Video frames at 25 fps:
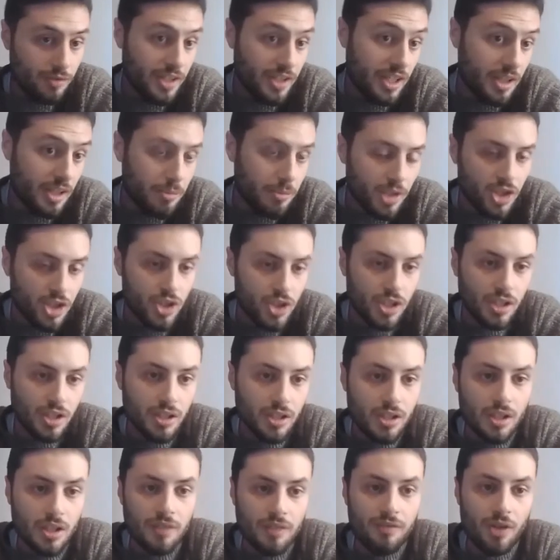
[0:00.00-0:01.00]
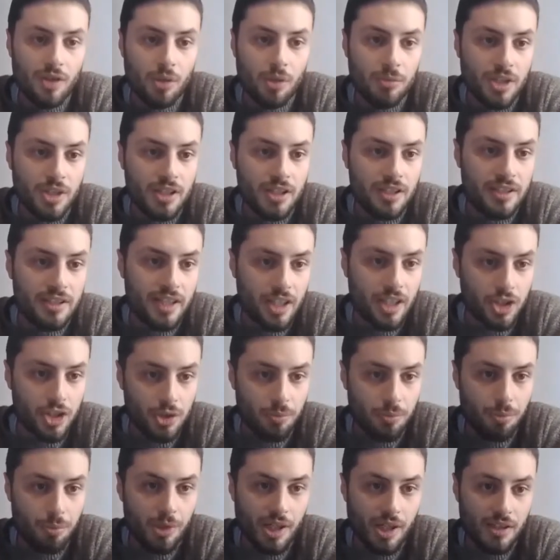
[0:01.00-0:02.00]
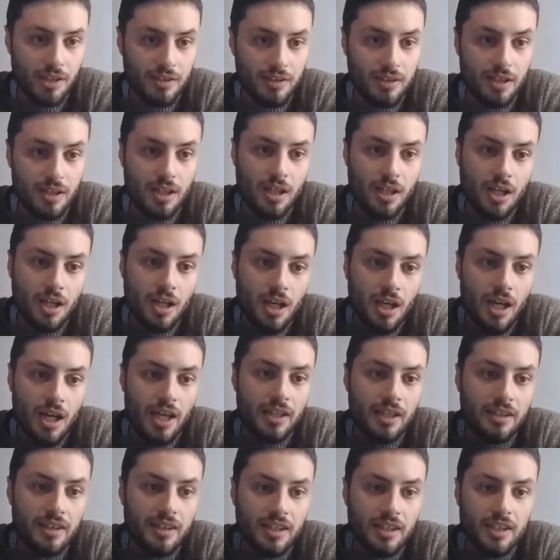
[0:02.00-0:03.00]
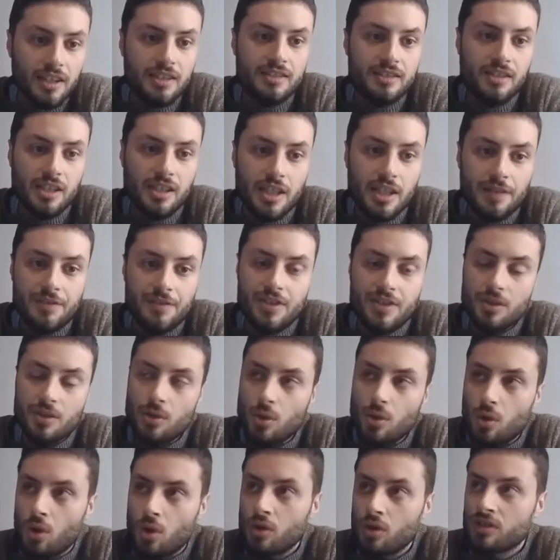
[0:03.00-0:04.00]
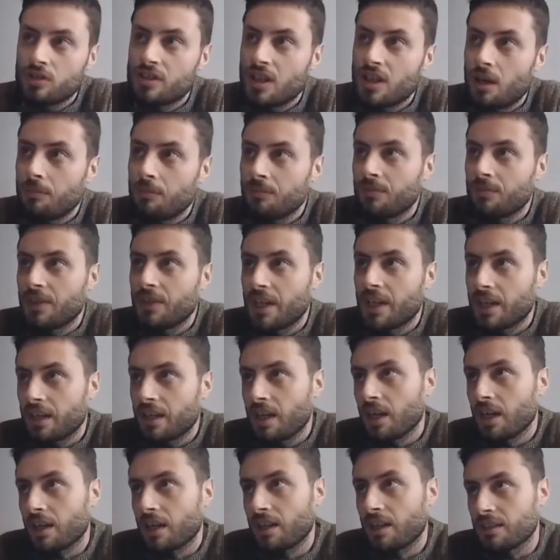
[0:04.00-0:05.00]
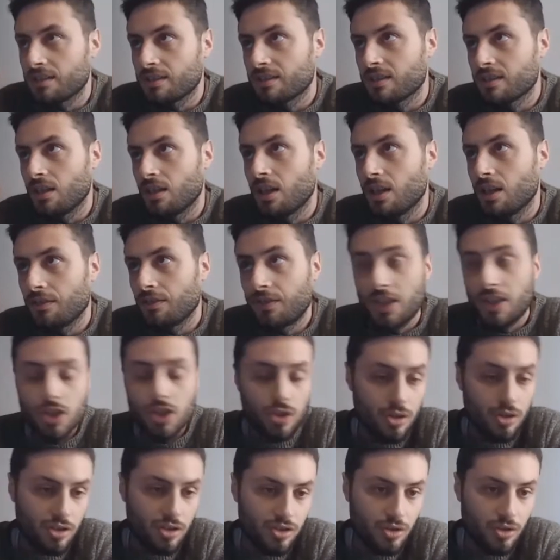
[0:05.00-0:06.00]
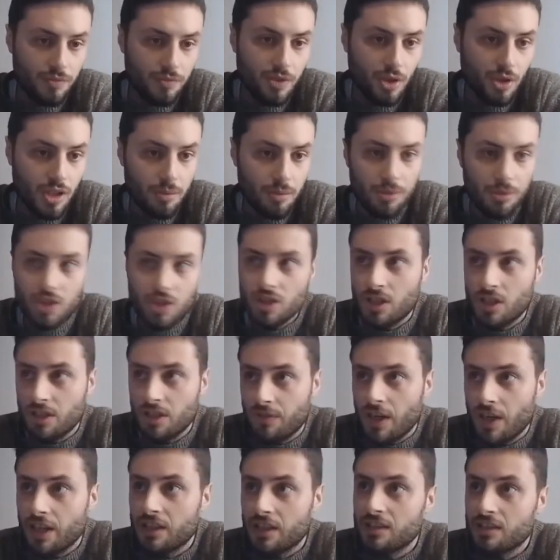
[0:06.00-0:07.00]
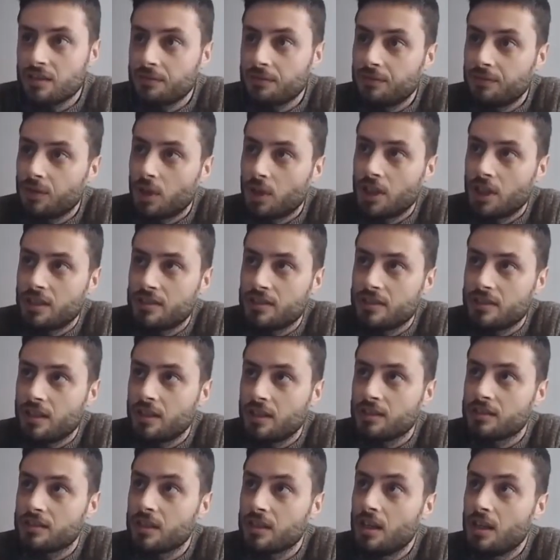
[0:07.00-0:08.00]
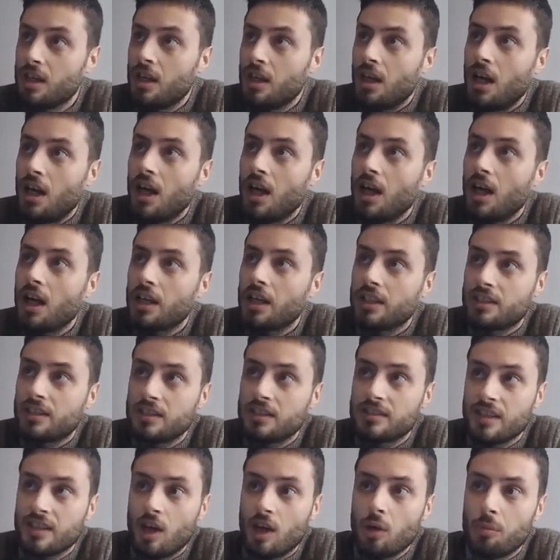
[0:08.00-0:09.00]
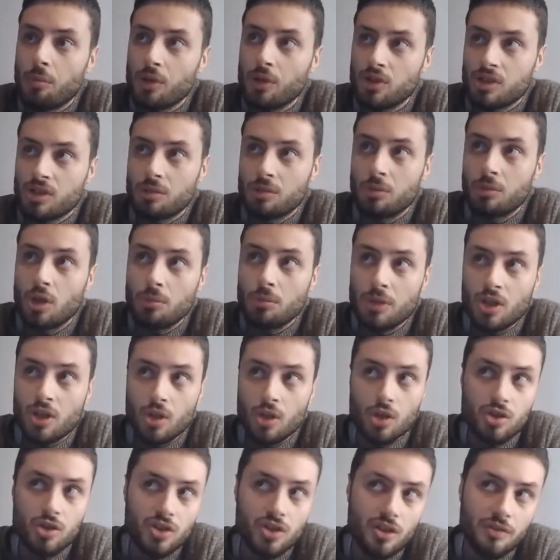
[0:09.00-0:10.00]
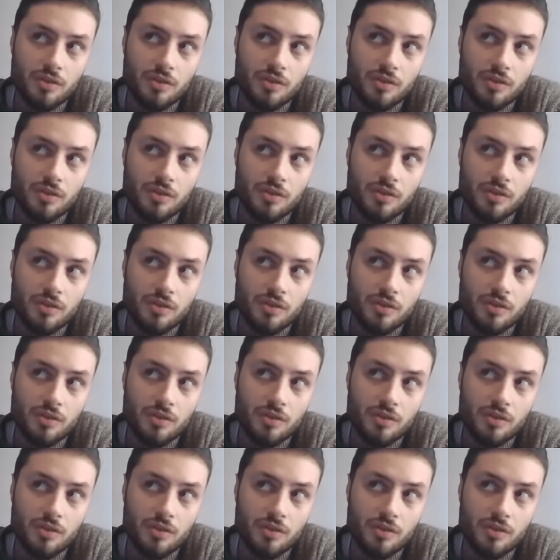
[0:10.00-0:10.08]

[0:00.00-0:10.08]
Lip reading: imaging from the detection part, and this gives you some very nice features of your imaging device. For instance, it is now possible, because